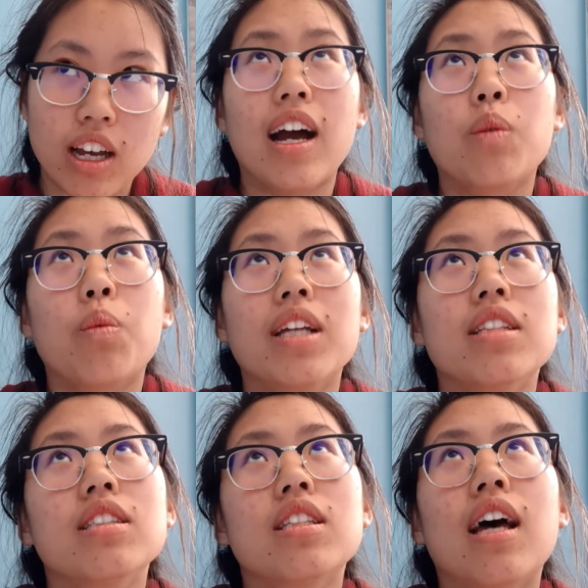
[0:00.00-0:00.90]
I
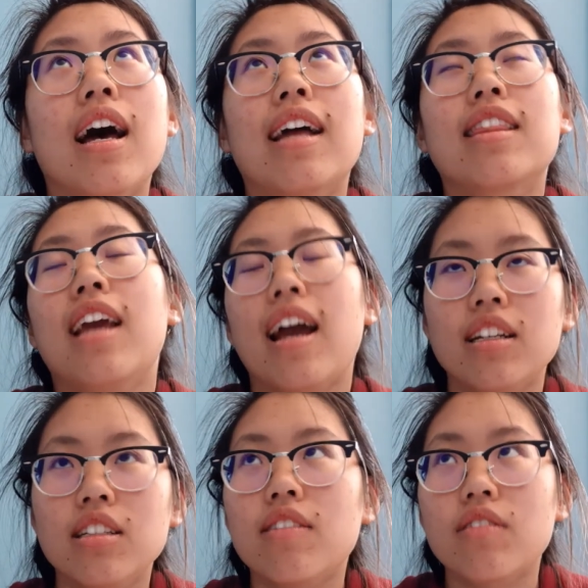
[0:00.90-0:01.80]
went at the
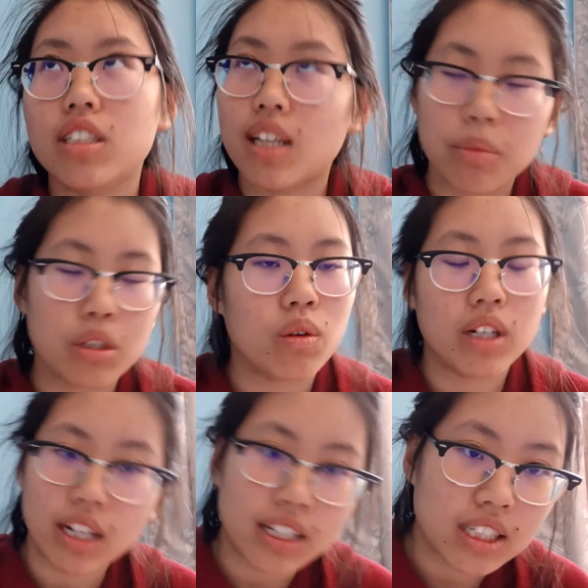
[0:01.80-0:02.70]
end of December
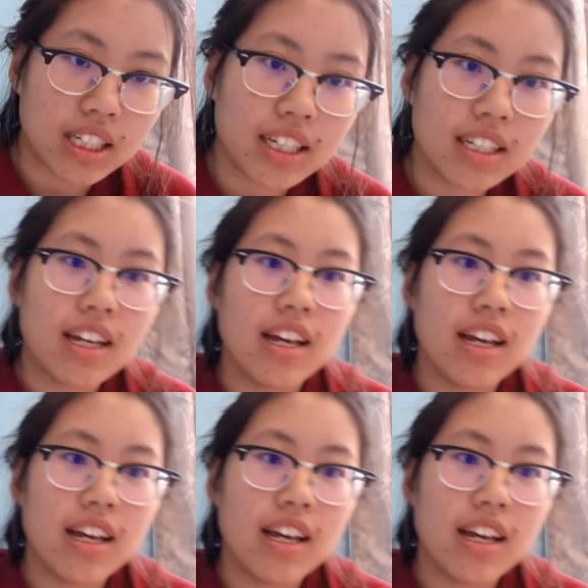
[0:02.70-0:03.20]
2019,